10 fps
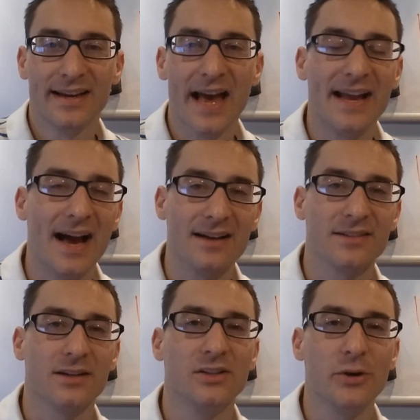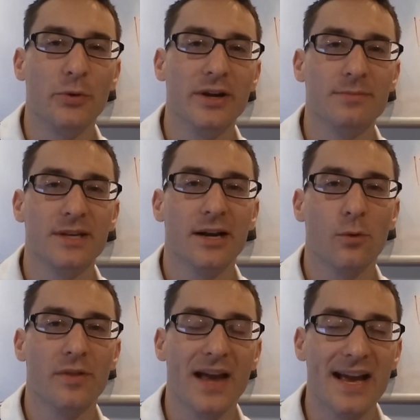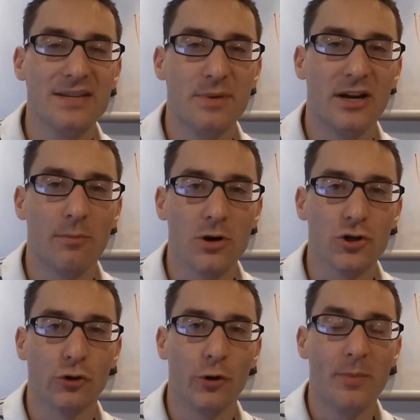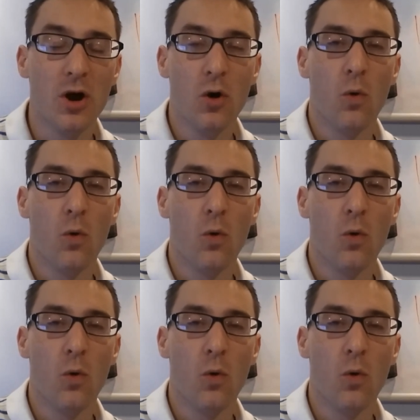Hey guys, Clint Williams here with ASP Commercial Group.